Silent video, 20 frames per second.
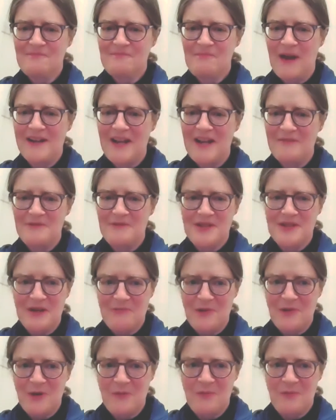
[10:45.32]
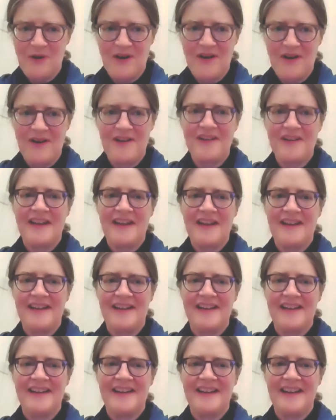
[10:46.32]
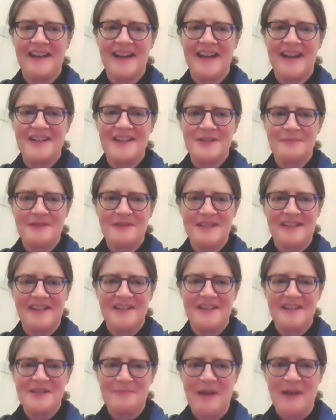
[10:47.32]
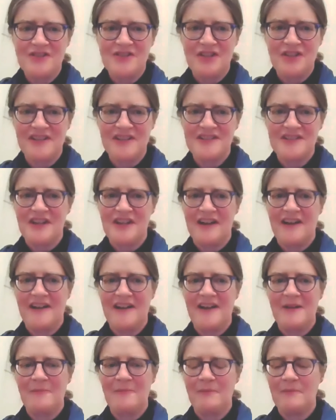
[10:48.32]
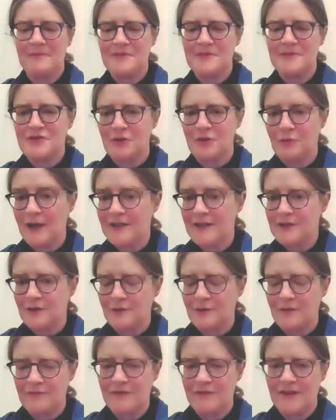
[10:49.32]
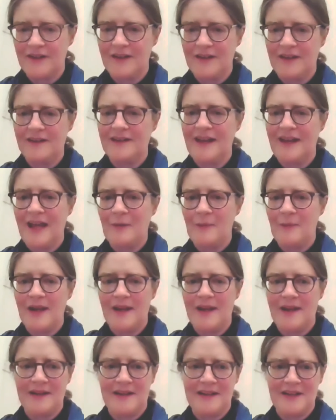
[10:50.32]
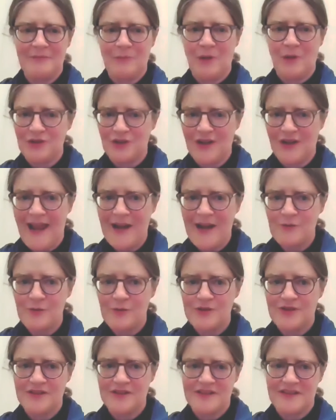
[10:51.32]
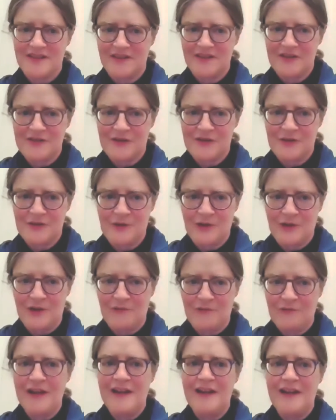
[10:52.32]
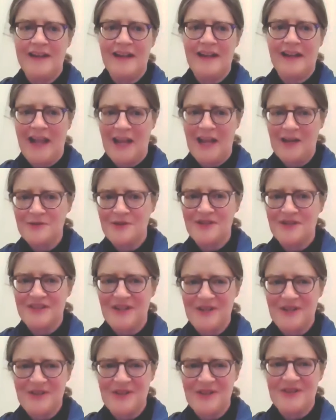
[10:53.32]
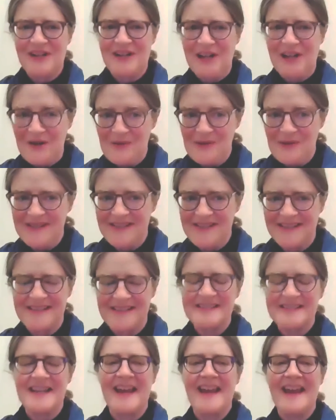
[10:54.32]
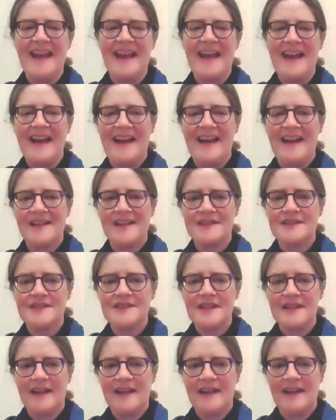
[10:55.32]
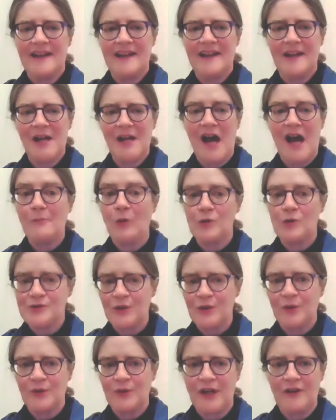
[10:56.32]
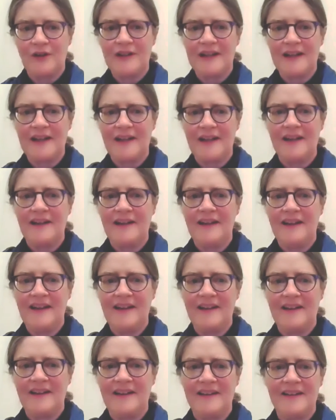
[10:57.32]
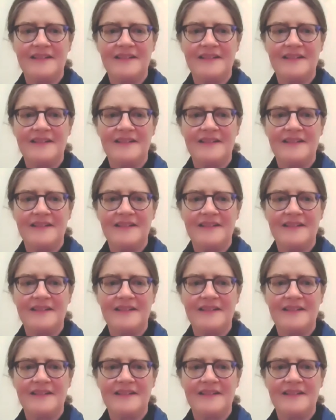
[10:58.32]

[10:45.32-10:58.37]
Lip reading: My name is Emer O'Byrne. As Bettina has mentioned, I'm director of the MA in Modern Languages in the School of Languages, Cultures and Linguistics. And I'm also currently